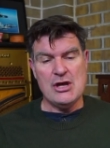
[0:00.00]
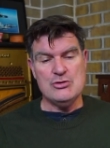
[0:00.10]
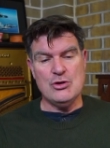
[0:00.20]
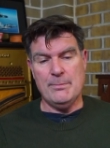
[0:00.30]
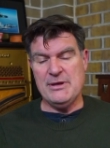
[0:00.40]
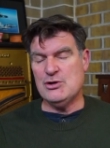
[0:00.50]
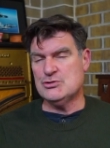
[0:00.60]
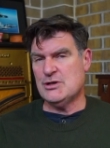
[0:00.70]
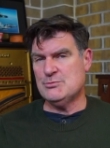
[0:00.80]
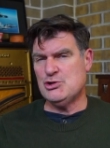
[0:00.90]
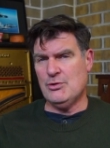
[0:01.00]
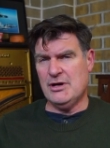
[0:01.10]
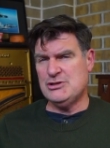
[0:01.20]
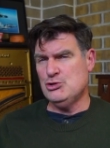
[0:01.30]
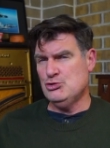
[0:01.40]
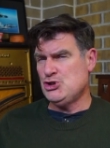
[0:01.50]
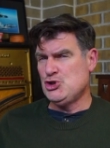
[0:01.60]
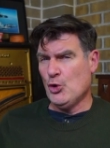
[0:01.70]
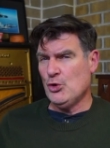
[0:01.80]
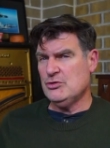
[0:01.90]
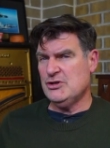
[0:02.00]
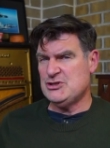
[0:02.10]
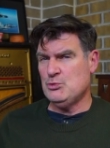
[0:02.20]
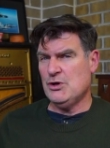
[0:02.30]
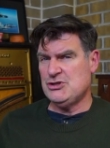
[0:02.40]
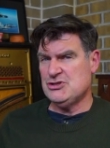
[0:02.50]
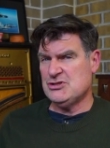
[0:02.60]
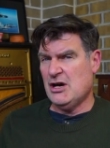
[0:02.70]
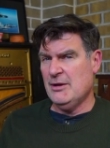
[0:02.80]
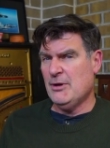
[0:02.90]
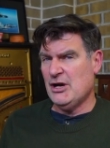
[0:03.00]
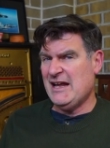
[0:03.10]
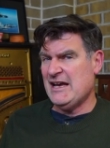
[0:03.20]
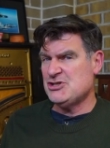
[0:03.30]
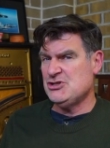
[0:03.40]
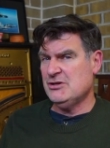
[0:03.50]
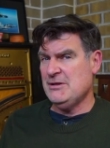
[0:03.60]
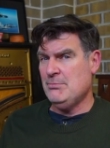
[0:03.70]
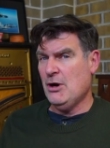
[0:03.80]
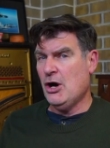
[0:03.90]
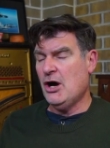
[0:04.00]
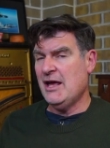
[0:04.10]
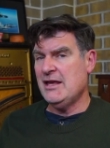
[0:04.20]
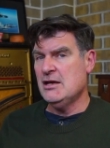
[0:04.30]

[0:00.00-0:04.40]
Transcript: not because I'm trying to shortlist watches I might actually buy.